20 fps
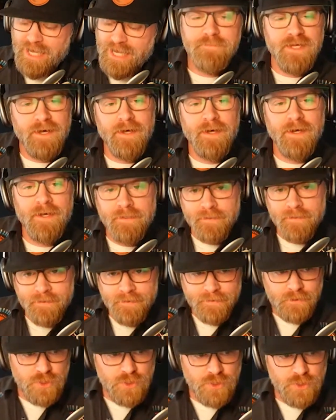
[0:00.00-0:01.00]
I'm
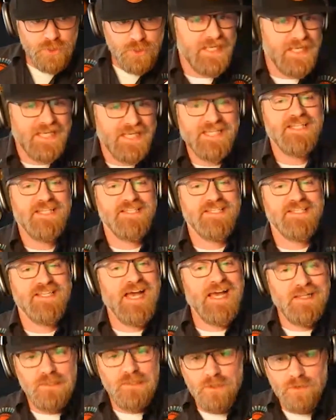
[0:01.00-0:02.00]
not jumping into
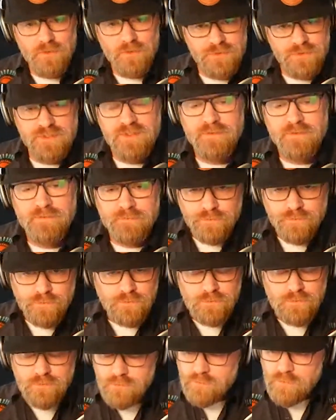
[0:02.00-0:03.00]
silos.
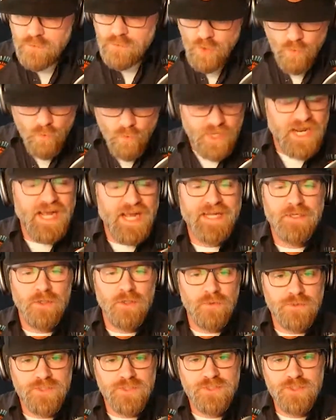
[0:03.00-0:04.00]
When I
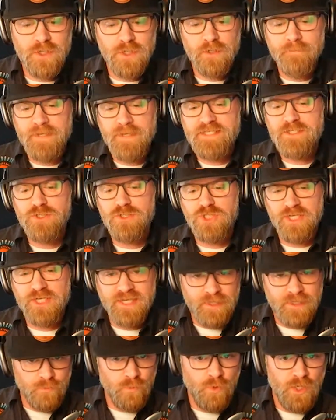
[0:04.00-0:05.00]
go to start
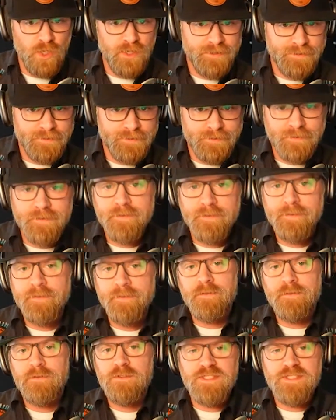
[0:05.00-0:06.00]
messaging on one
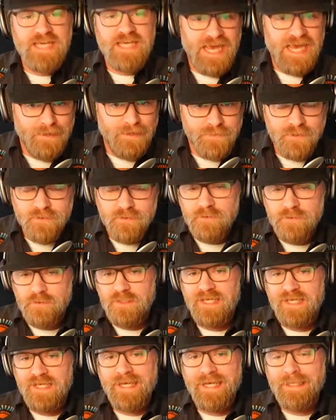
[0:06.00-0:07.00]
DApp
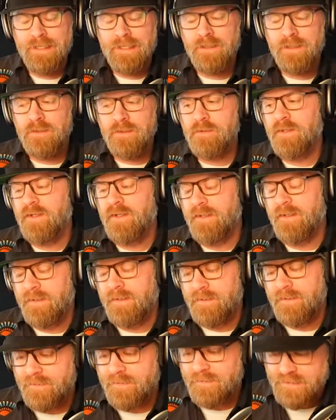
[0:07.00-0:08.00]
like
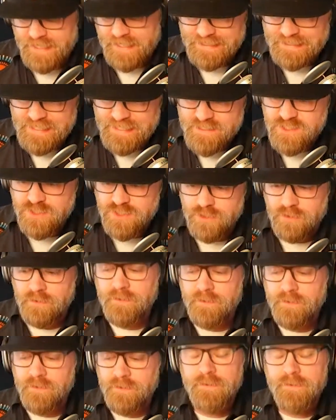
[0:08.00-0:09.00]

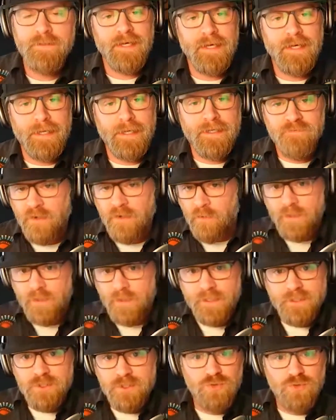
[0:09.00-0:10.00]
Lenster, and if I
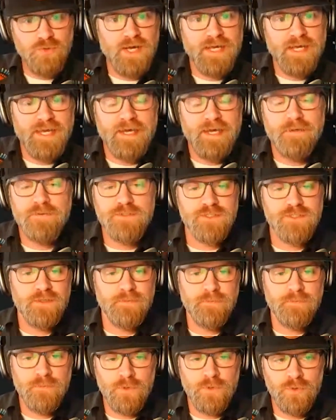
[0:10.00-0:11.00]
want to try out
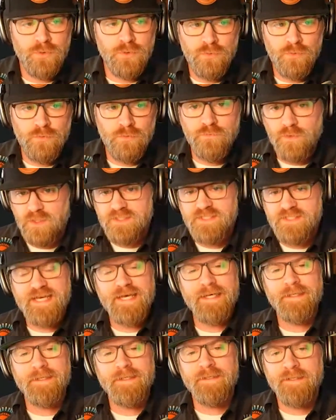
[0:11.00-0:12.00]
some new front
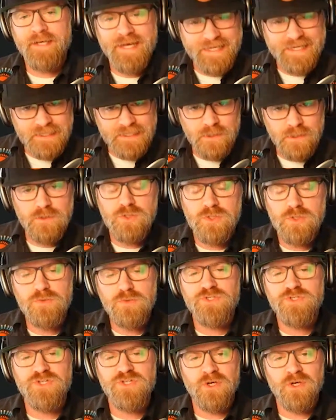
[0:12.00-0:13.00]
end, I can
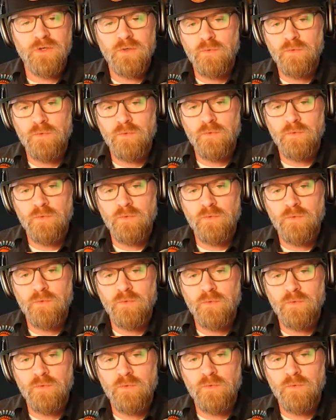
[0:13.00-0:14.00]
do so
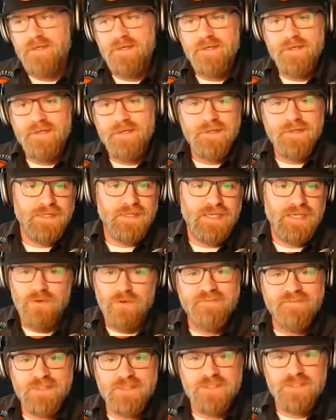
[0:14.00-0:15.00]
without,
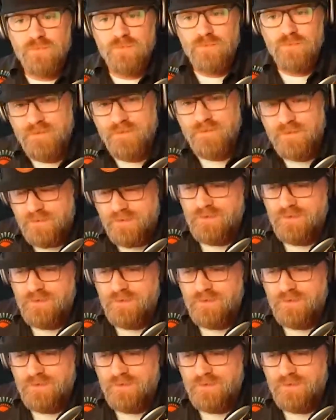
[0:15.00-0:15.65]
having to